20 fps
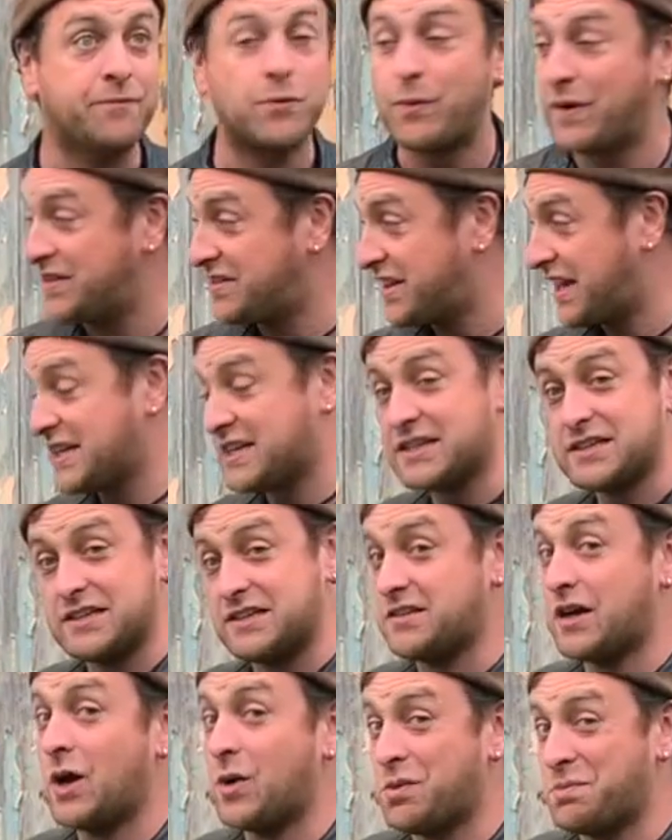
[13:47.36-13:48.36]
taking
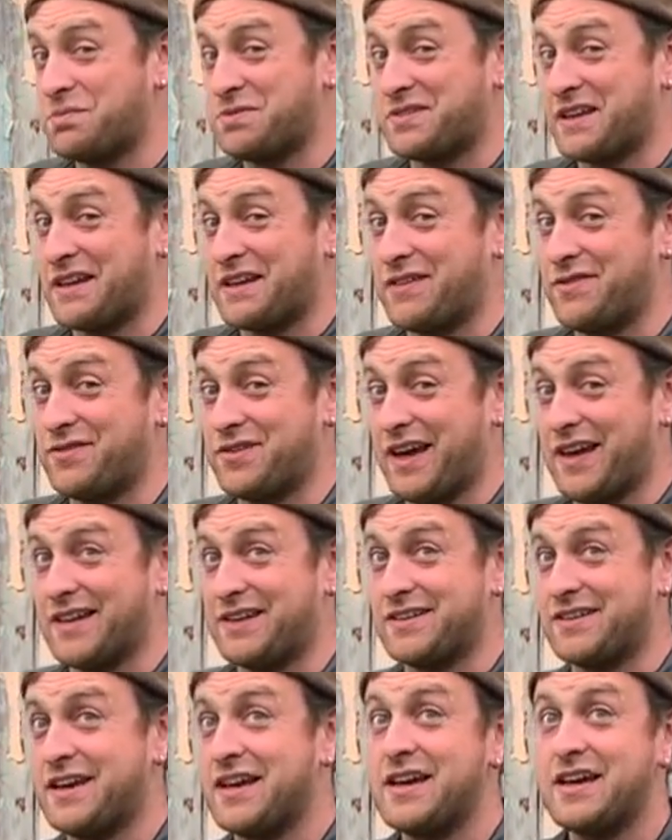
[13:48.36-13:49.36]
these Ogham staves
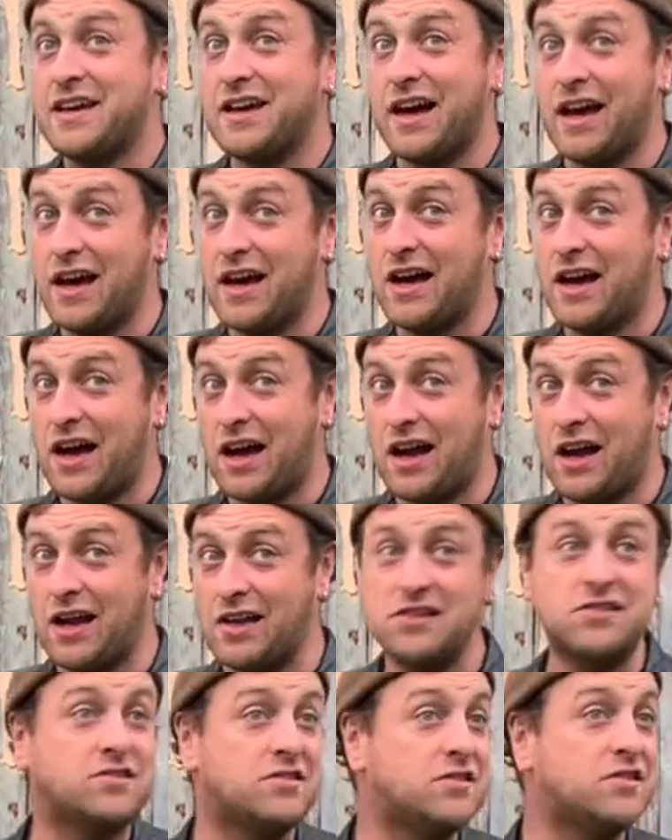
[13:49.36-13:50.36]
and
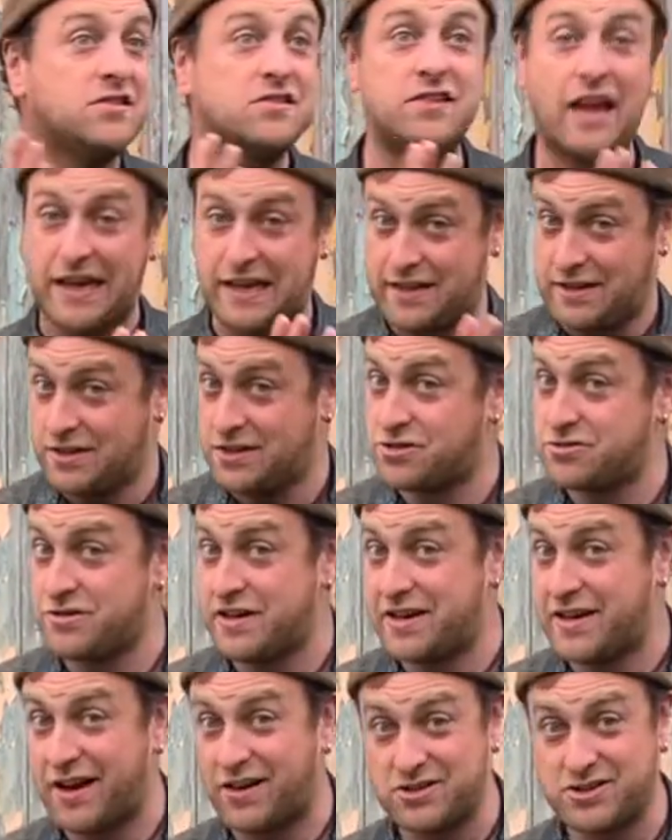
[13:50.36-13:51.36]
taking a
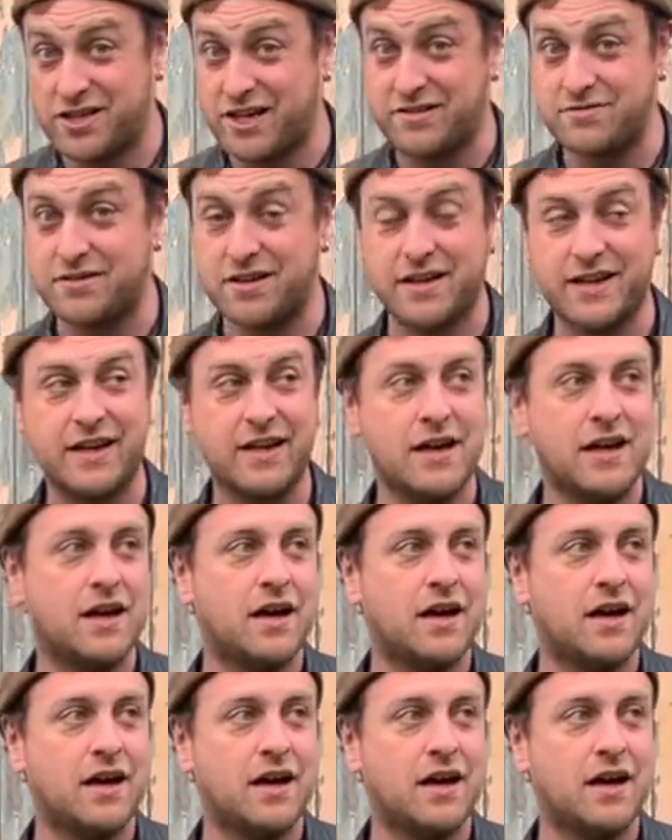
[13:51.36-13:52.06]
tree down generally.